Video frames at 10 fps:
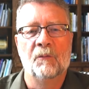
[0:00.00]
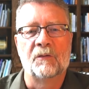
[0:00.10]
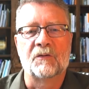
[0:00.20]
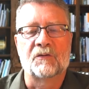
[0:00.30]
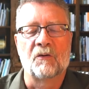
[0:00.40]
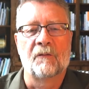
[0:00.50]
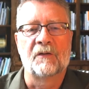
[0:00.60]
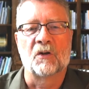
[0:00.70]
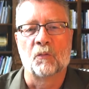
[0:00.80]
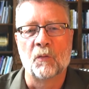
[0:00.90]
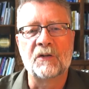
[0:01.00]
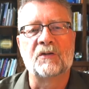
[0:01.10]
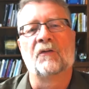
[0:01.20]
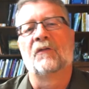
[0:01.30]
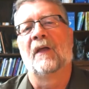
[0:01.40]
which is sort of its
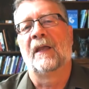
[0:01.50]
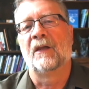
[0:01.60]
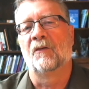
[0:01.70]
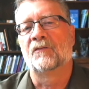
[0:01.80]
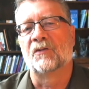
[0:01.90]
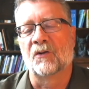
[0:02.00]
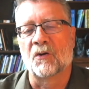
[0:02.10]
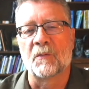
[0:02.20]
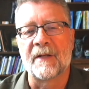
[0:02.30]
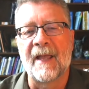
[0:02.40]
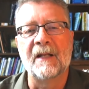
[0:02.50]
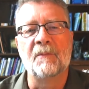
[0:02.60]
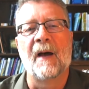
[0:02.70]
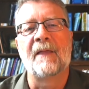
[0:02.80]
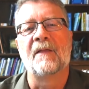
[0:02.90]
original thing. Sort of
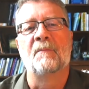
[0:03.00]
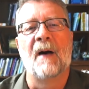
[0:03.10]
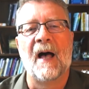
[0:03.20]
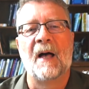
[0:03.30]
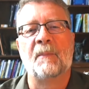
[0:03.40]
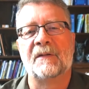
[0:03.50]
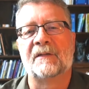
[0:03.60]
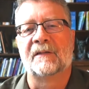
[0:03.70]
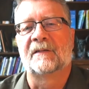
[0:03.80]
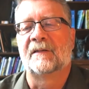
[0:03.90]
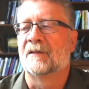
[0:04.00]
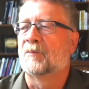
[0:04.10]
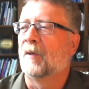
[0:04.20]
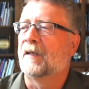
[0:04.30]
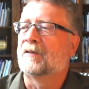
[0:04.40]
created by the mob as this
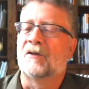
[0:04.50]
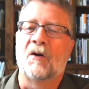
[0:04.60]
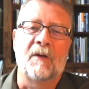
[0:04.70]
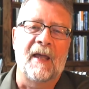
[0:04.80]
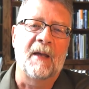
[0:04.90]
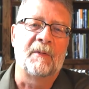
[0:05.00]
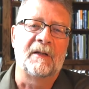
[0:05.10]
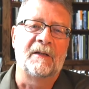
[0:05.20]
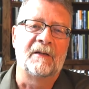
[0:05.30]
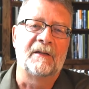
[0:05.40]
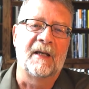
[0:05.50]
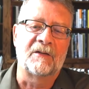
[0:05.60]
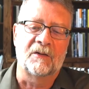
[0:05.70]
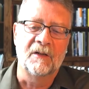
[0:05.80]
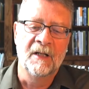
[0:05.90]
place to go gambling in the
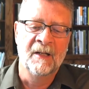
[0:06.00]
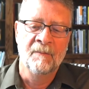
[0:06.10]
desert.